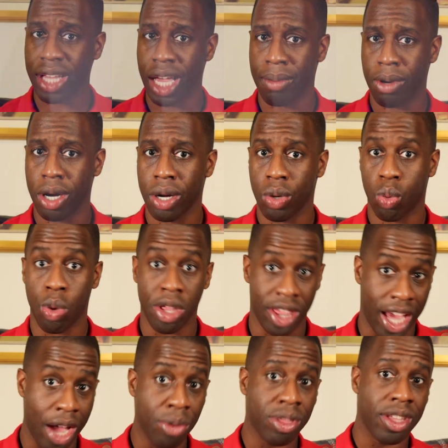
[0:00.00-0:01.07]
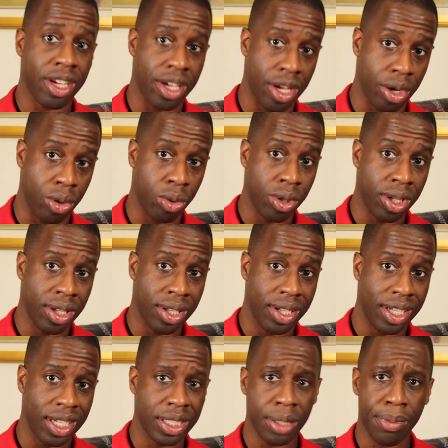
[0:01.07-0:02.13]
glamour without the U
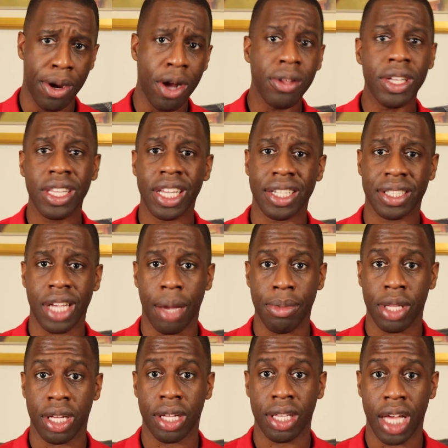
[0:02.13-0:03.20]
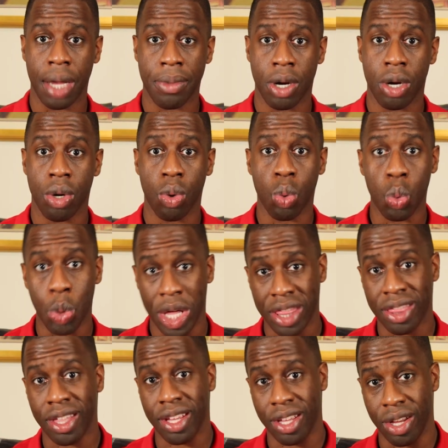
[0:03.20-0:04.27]
is apparently less common than glamour
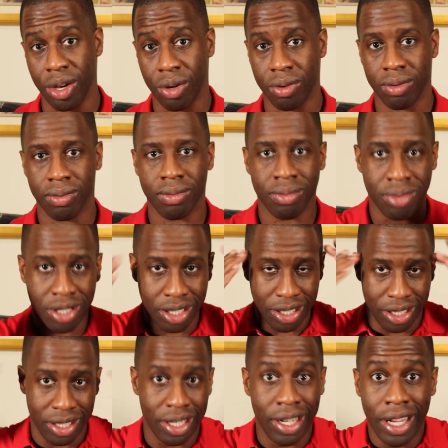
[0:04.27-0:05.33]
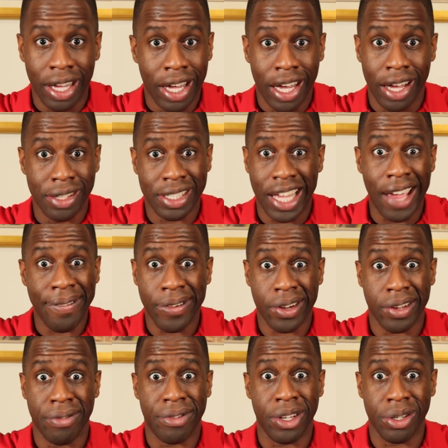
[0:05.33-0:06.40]
with the U. How's that for
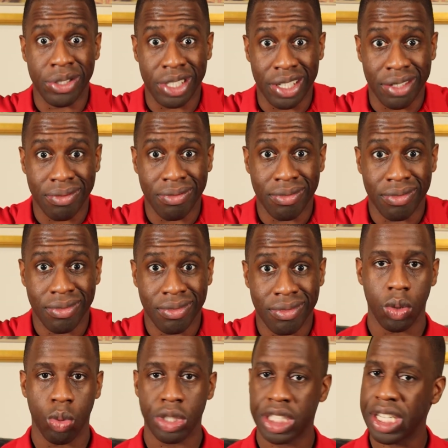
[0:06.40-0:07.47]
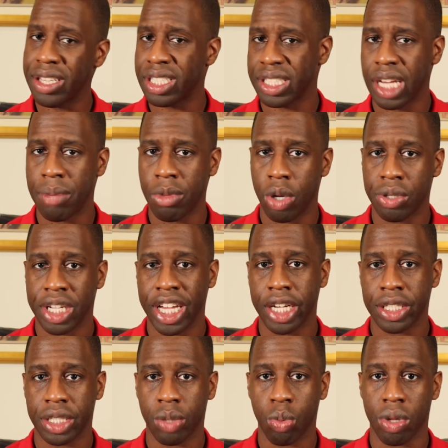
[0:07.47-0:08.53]
confusing? We see the same
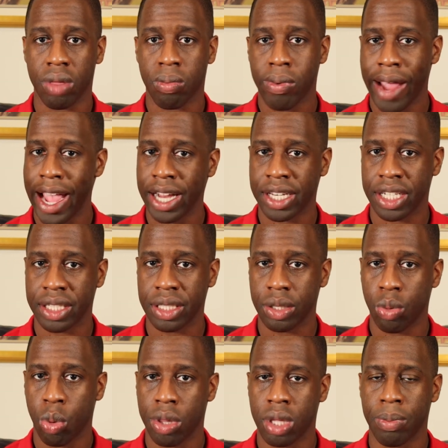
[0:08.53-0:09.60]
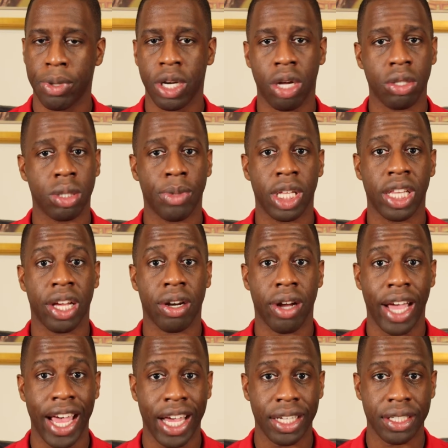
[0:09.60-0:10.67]
notation with practice, with the penultimate
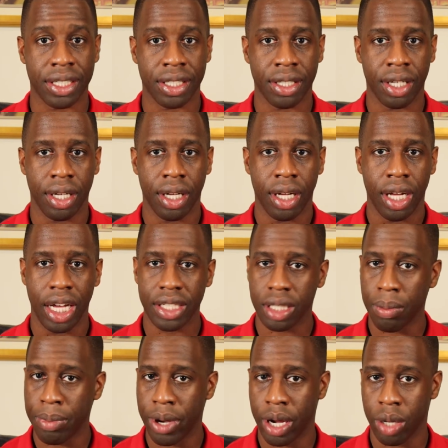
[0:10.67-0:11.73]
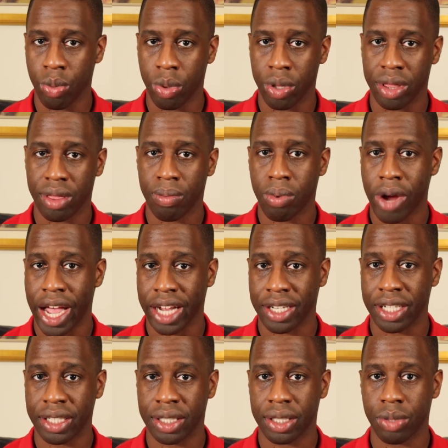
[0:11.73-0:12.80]
letter S, as compared with
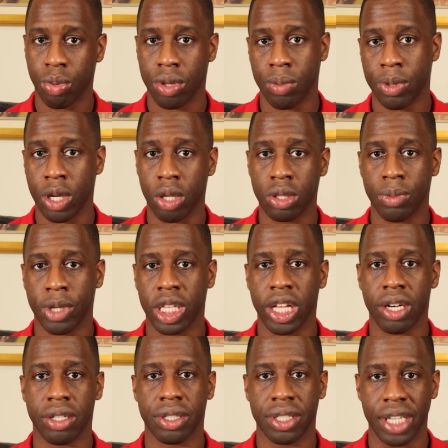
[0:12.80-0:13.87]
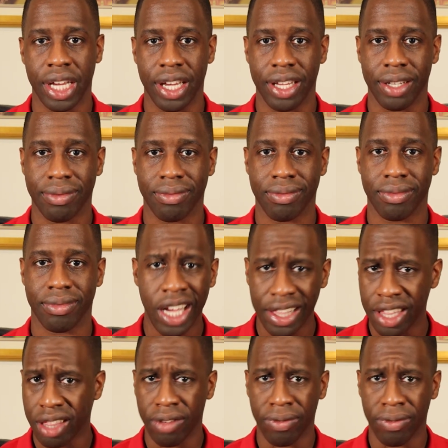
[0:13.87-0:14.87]
practice with the penultimate letter C. Not that